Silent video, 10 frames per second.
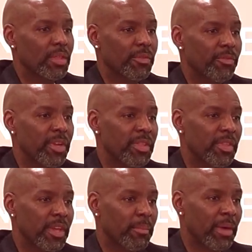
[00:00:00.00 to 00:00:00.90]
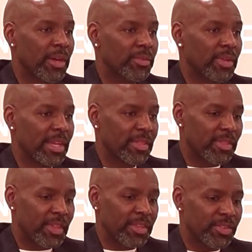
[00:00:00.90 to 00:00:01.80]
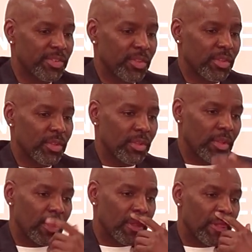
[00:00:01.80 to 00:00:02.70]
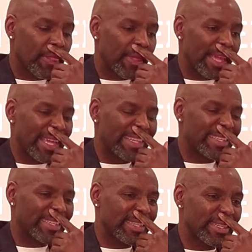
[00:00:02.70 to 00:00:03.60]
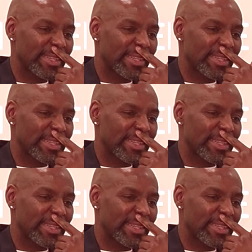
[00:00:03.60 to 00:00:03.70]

funny thing about this, it's